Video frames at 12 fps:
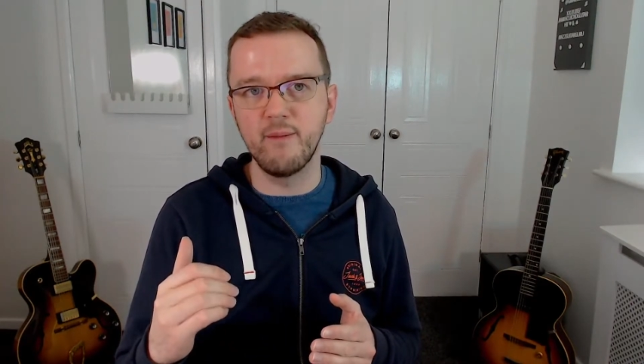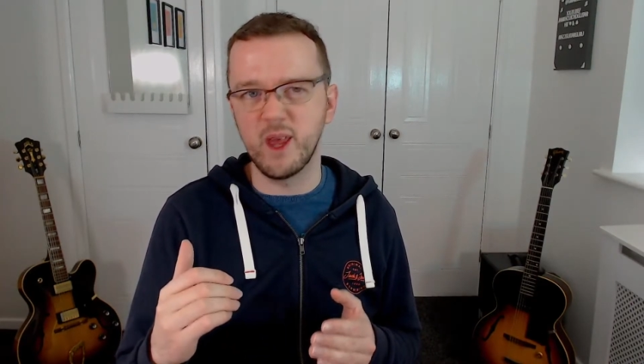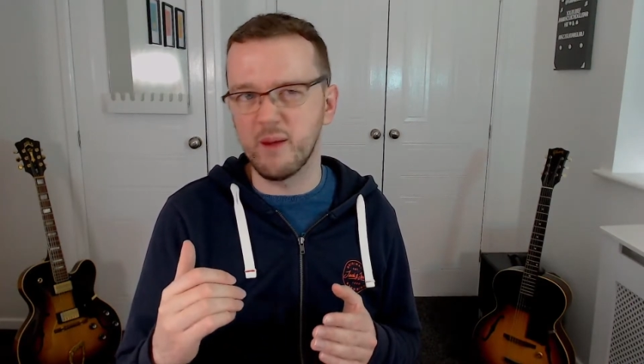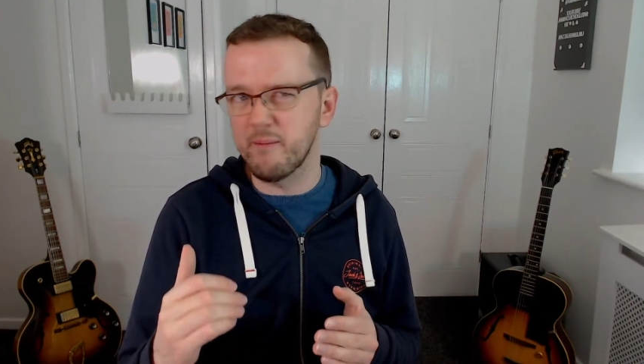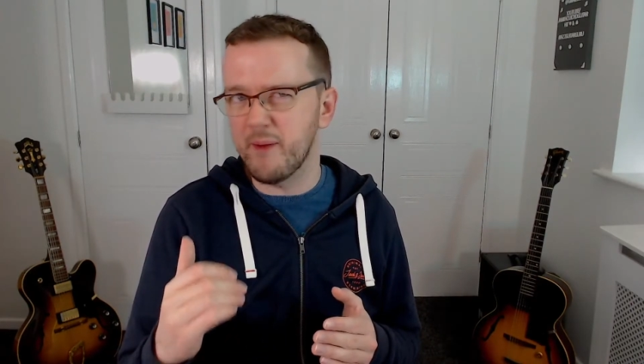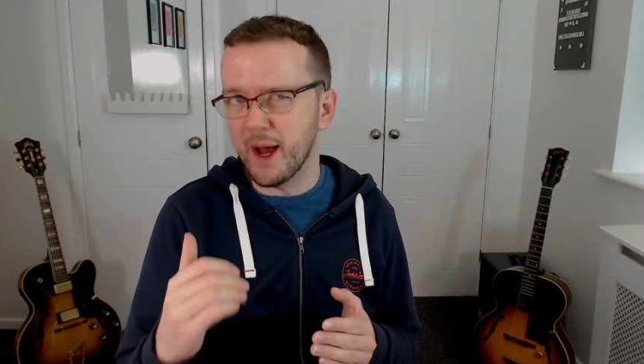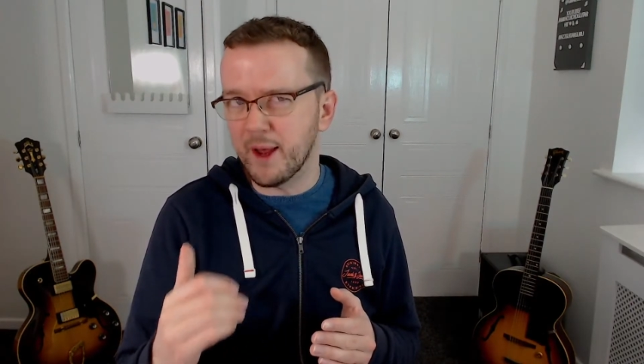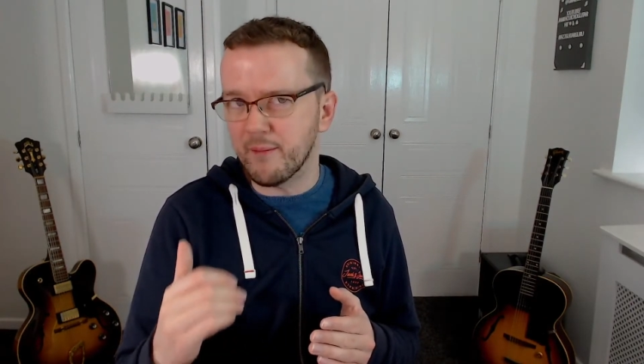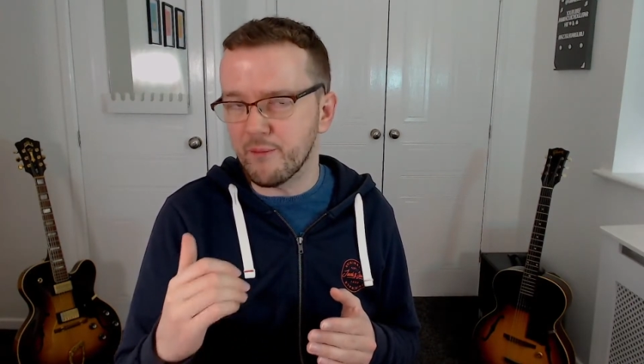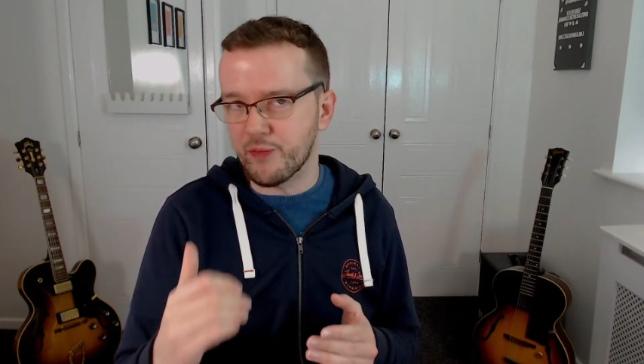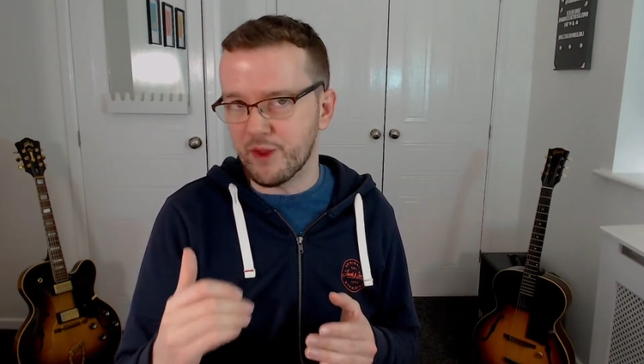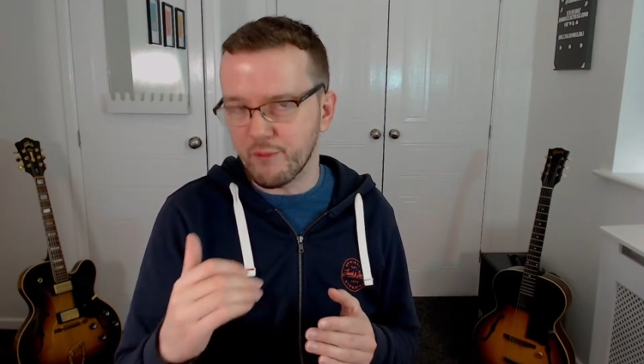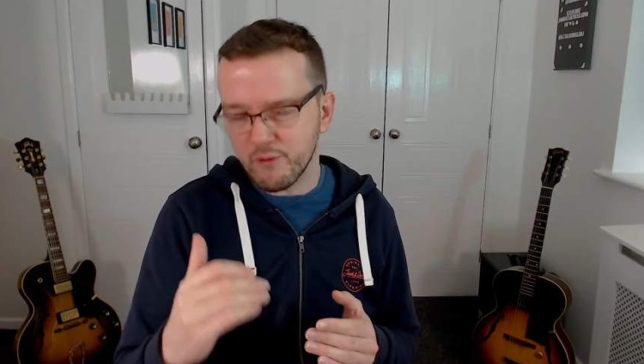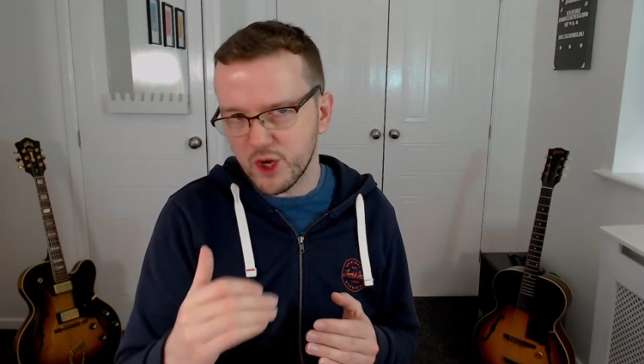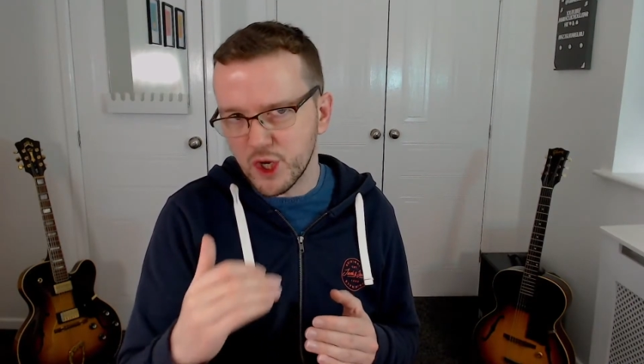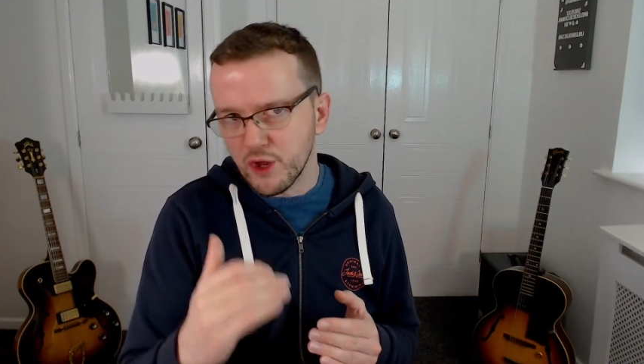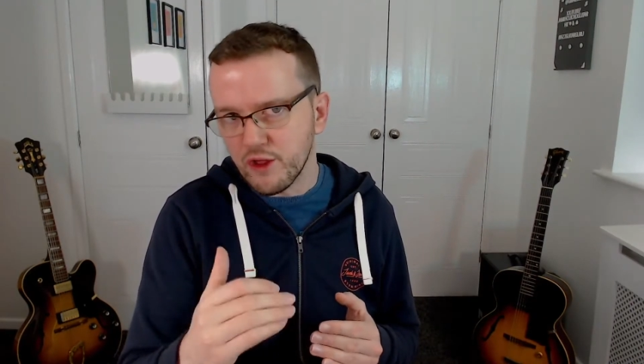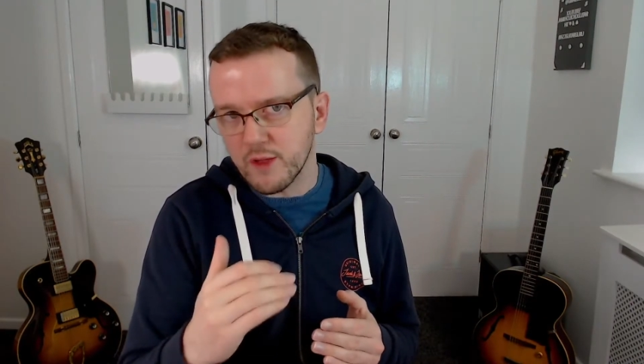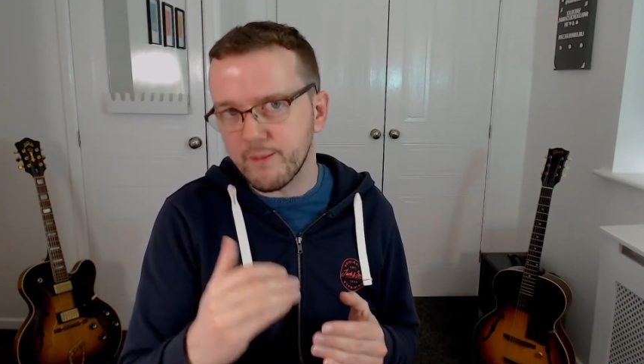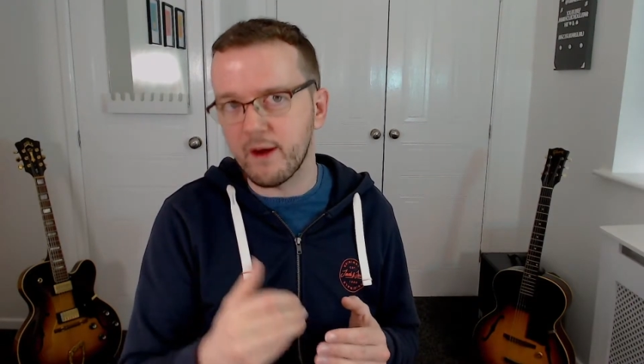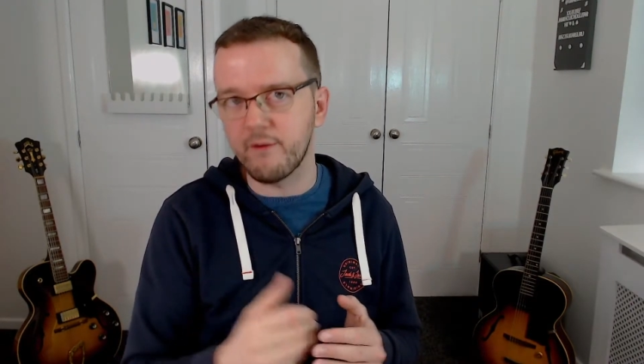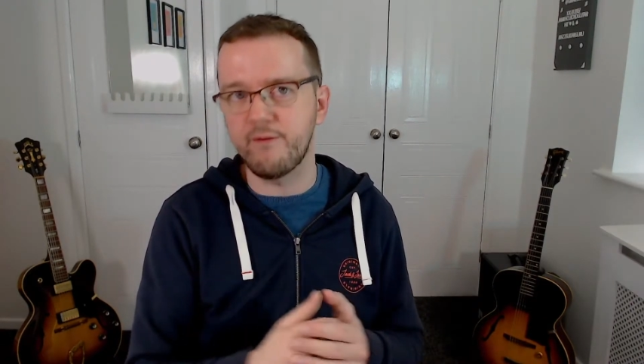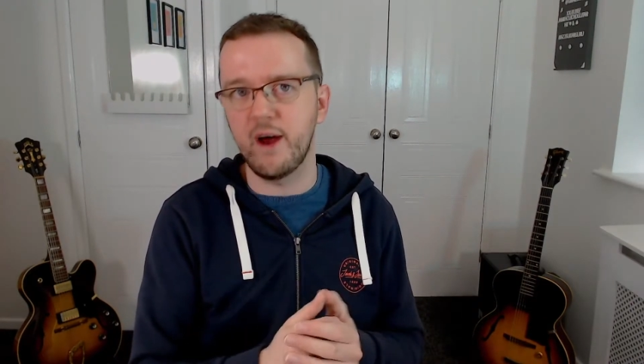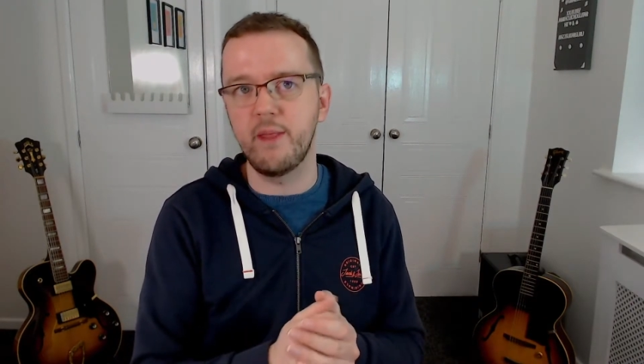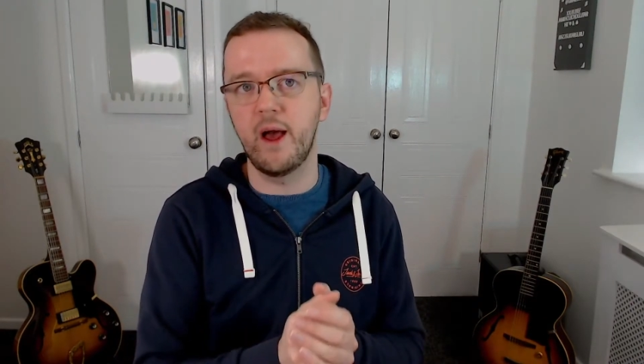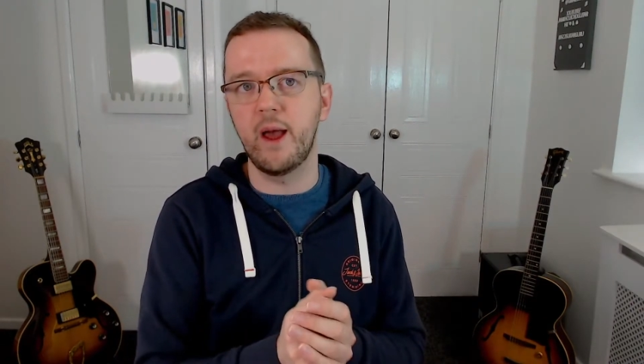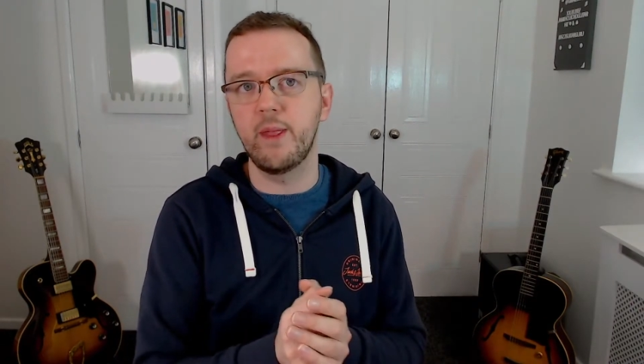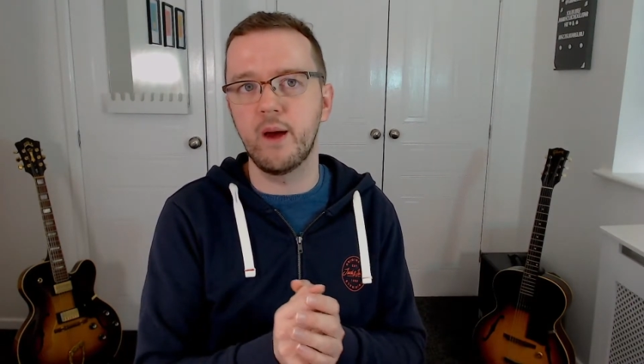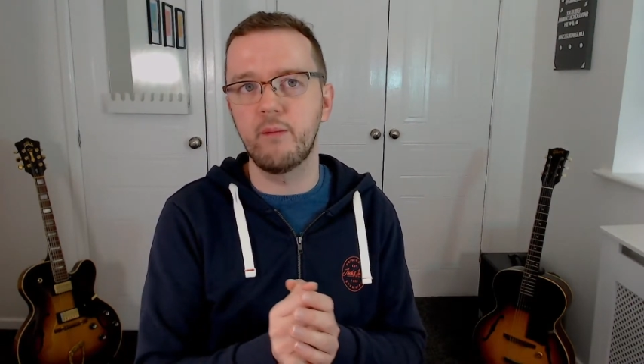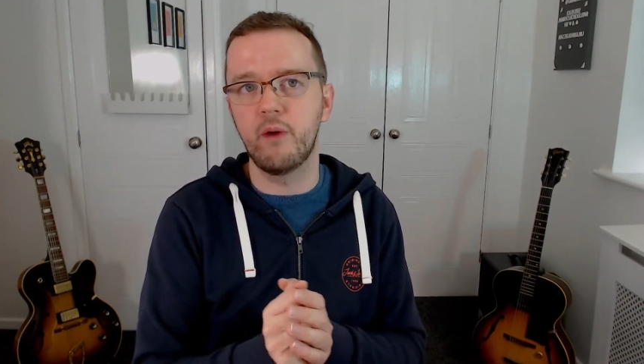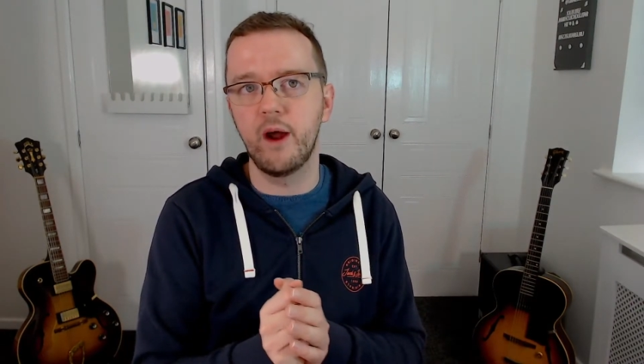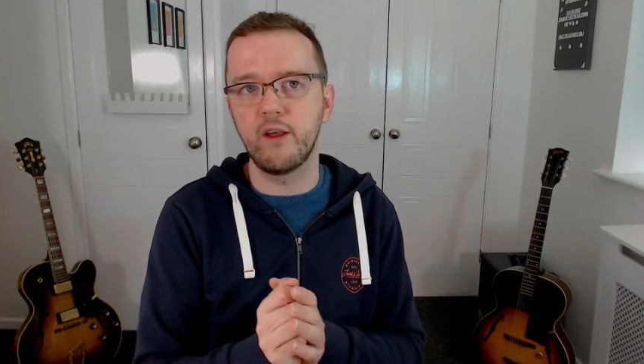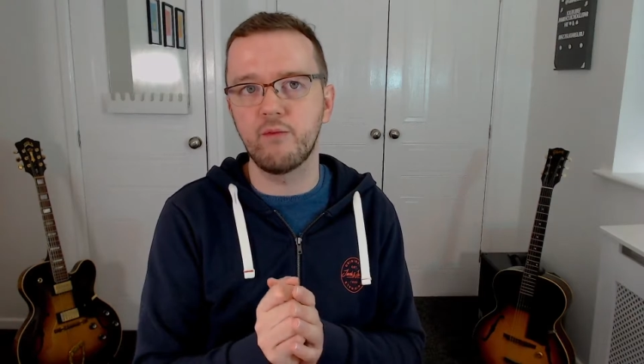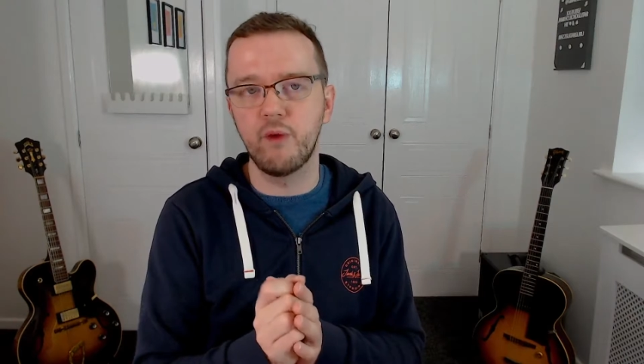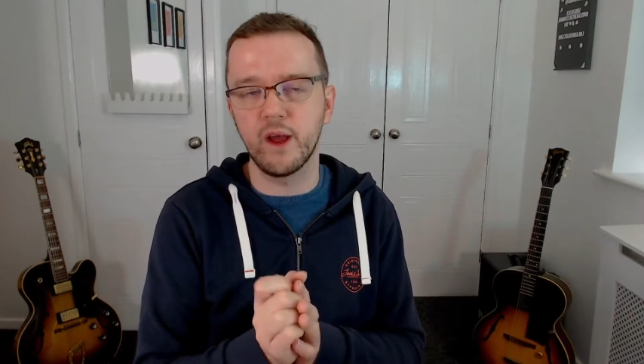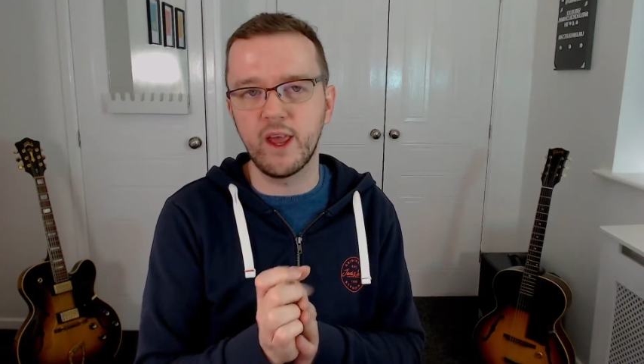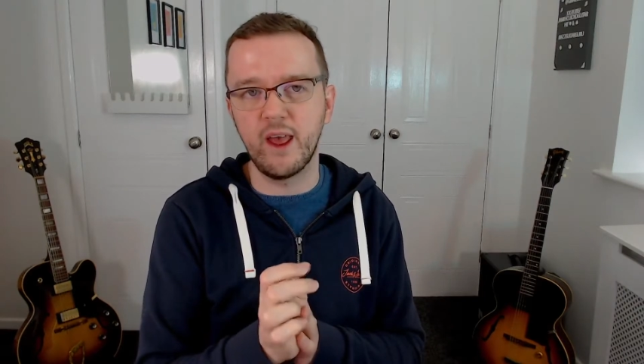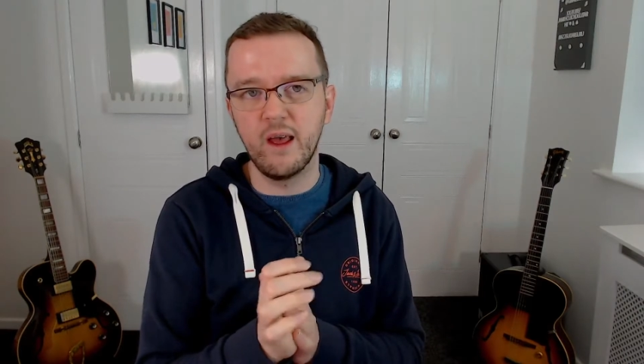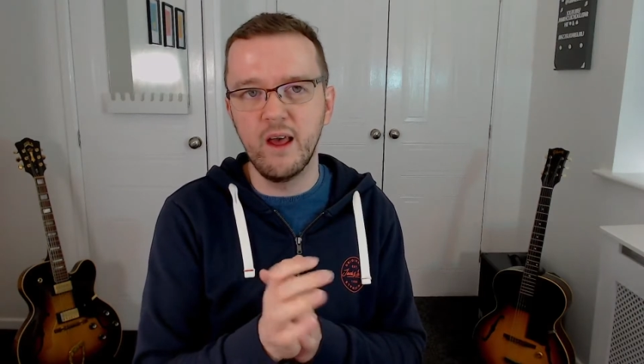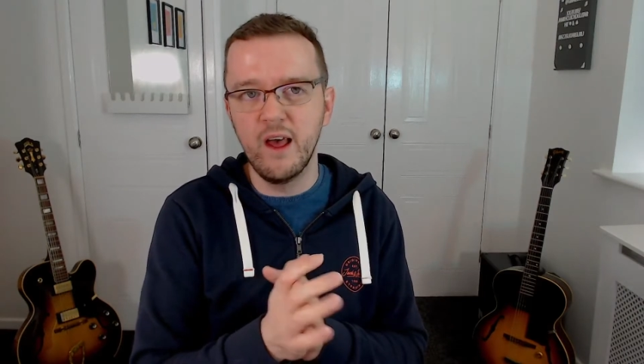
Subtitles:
You might just about find that in that price bracket